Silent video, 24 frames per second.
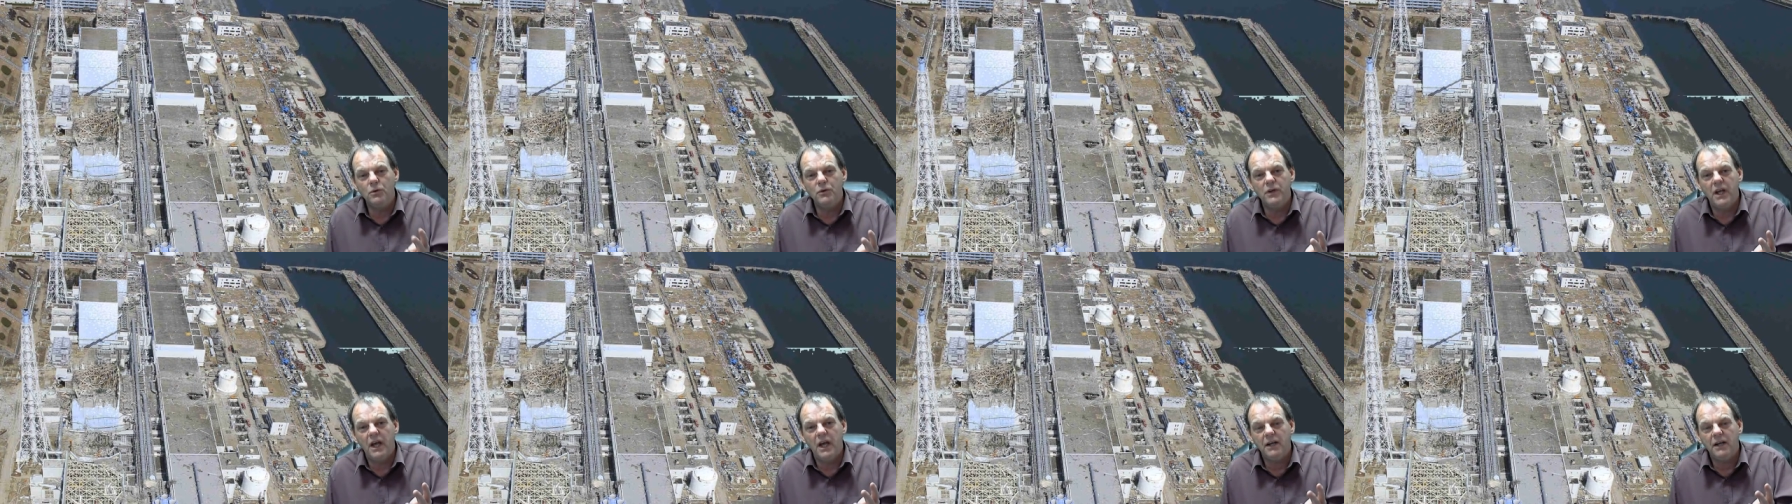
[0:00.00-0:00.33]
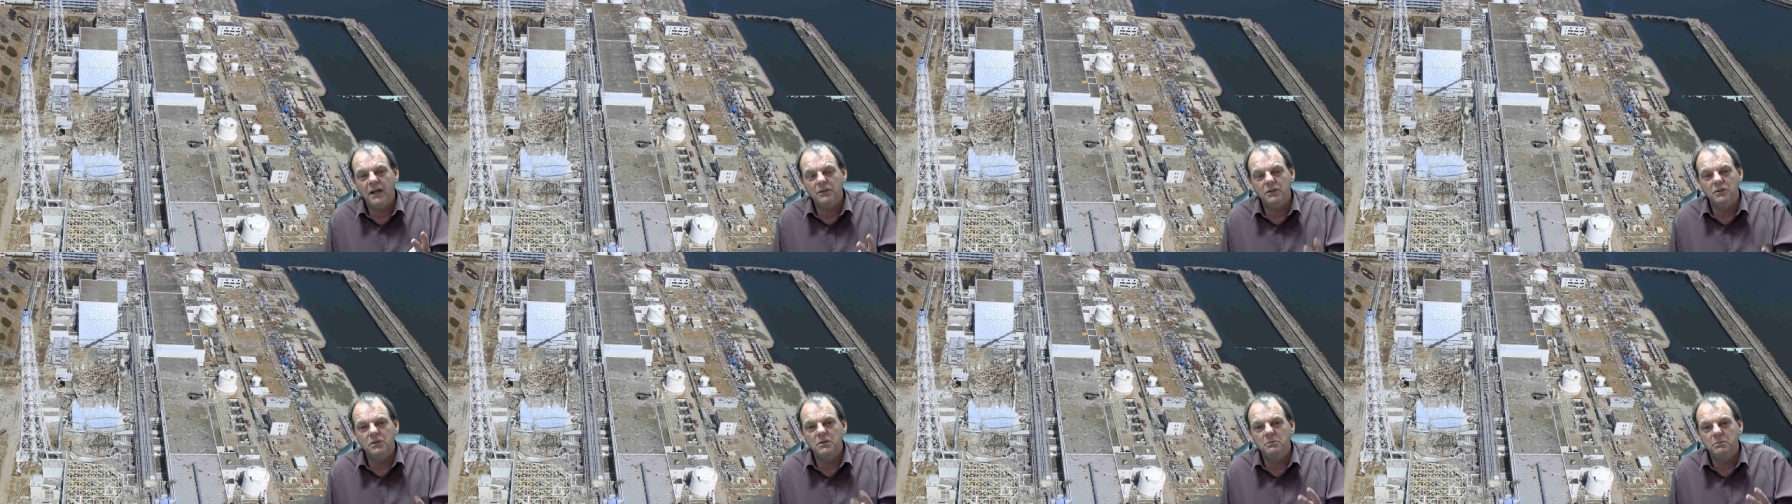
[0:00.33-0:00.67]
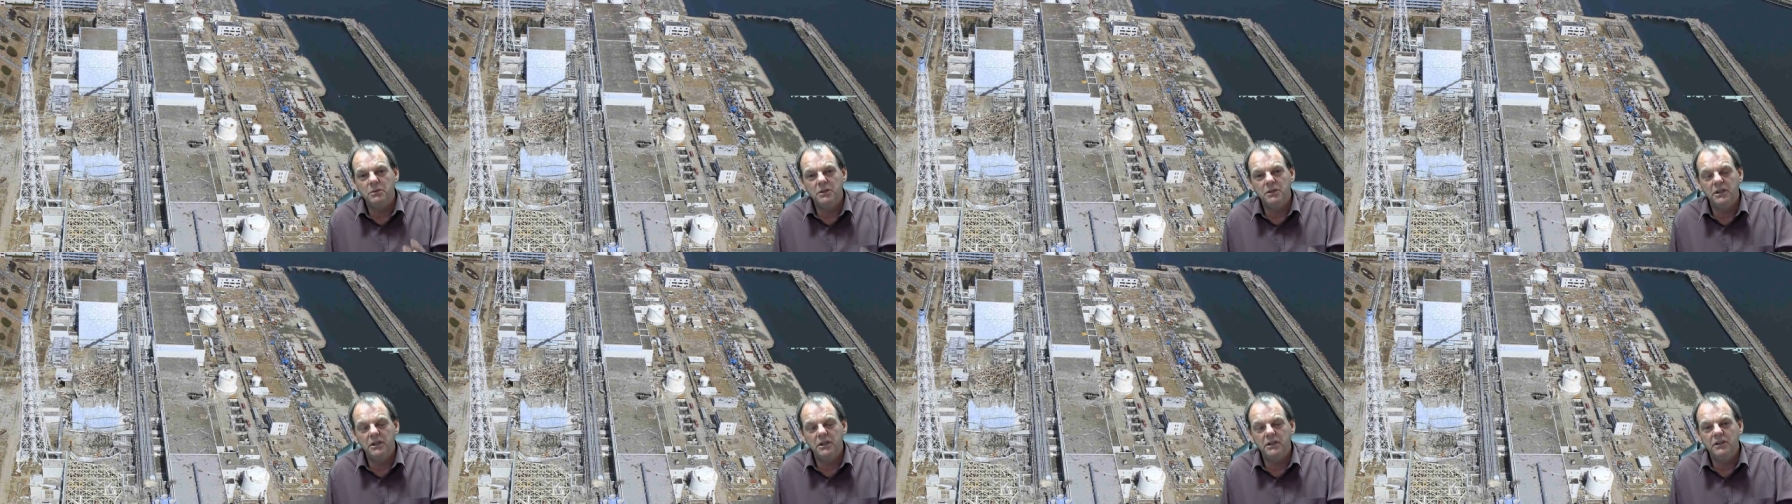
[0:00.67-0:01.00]
reactors in
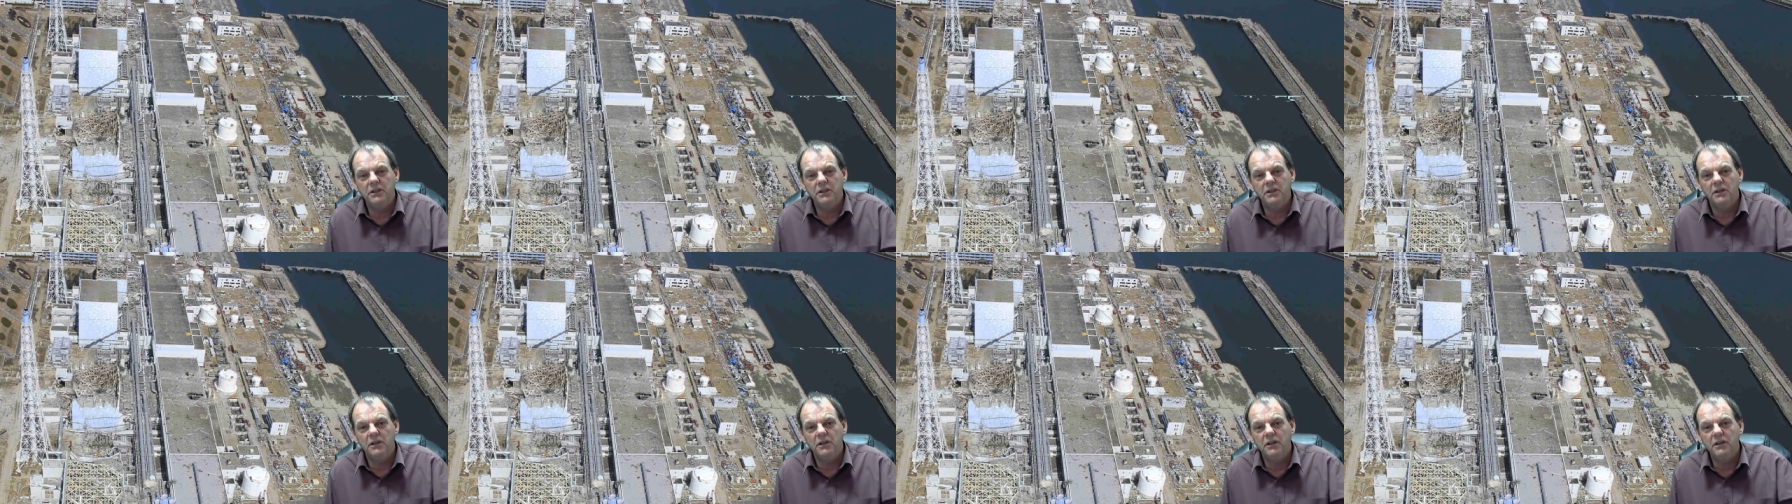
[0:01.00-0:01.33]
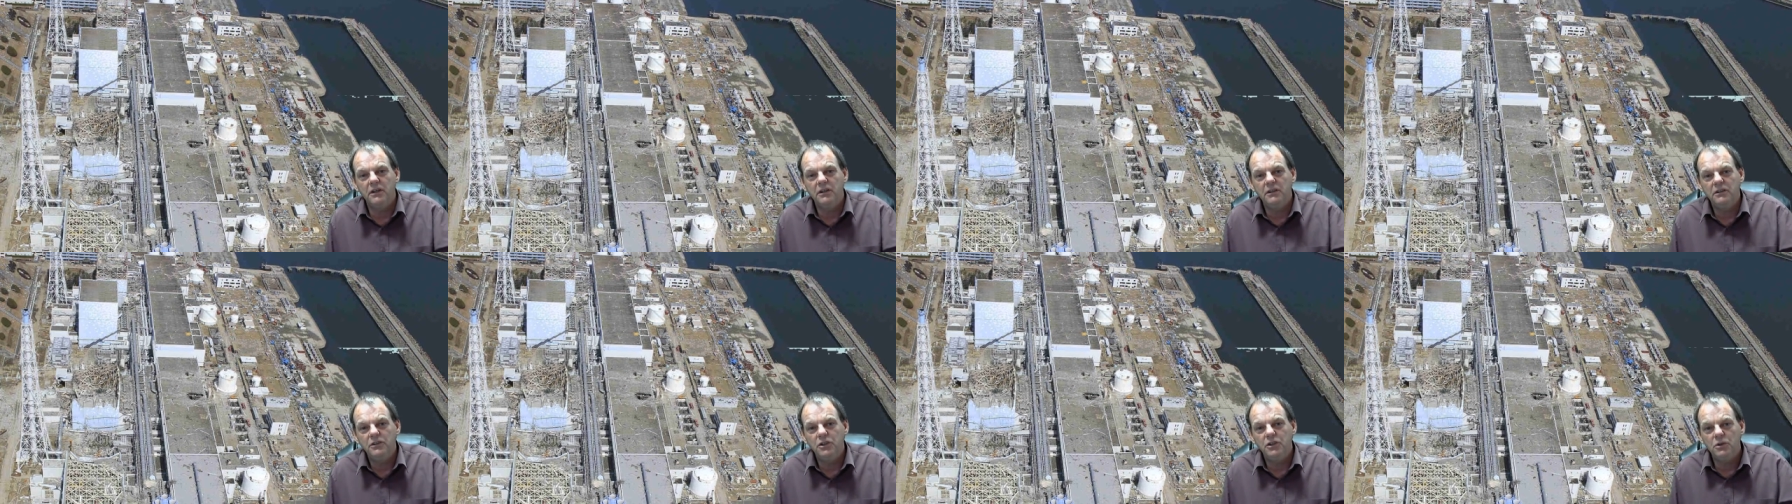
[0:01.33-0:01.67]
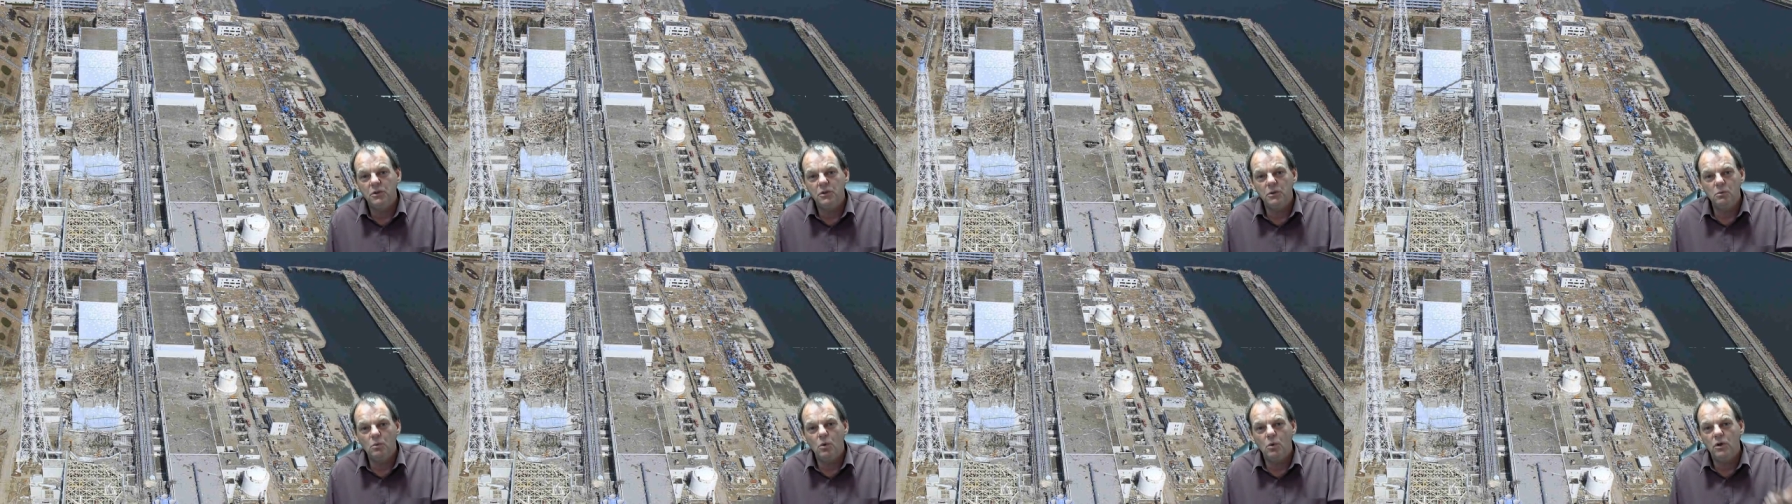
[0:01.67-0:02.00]
particular
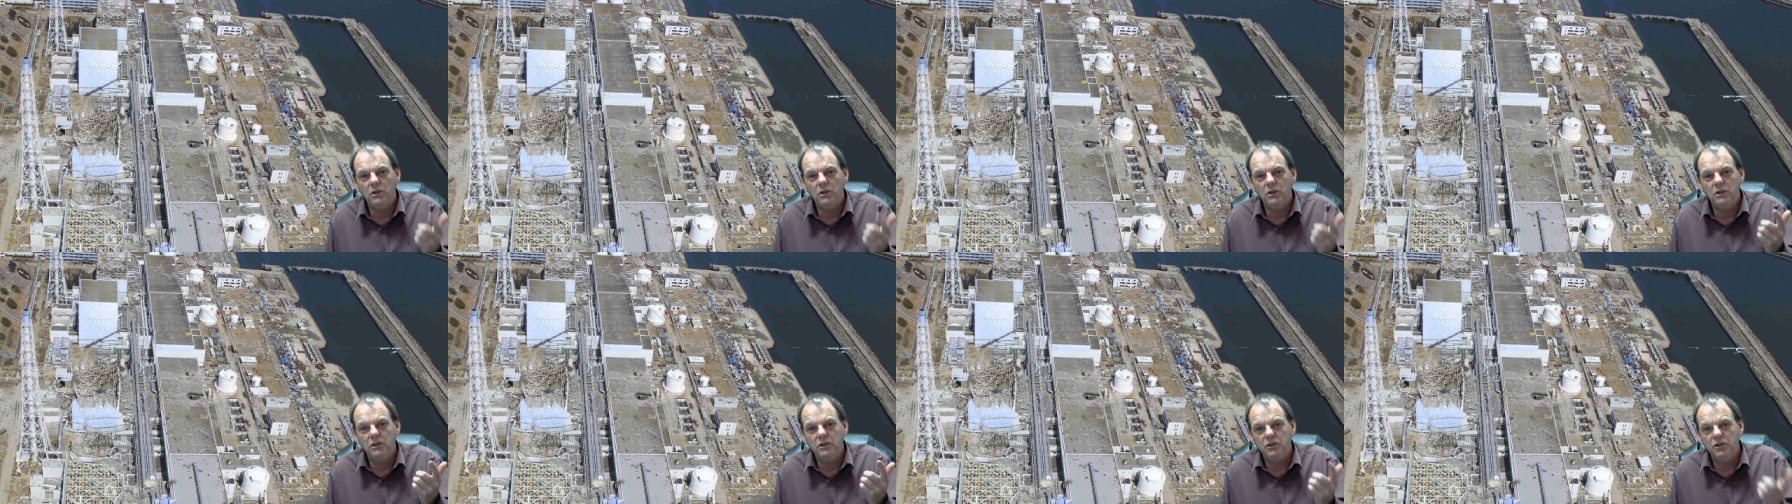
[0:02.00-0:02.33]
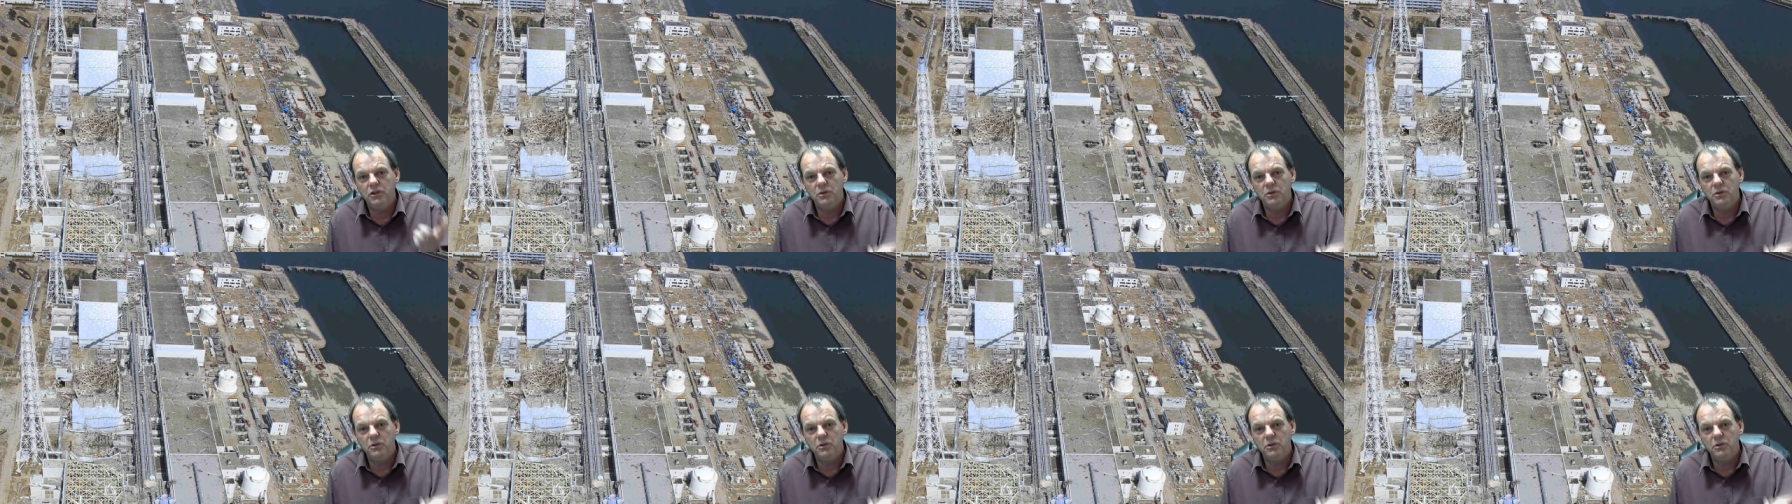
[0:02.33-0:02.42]
Unit 1,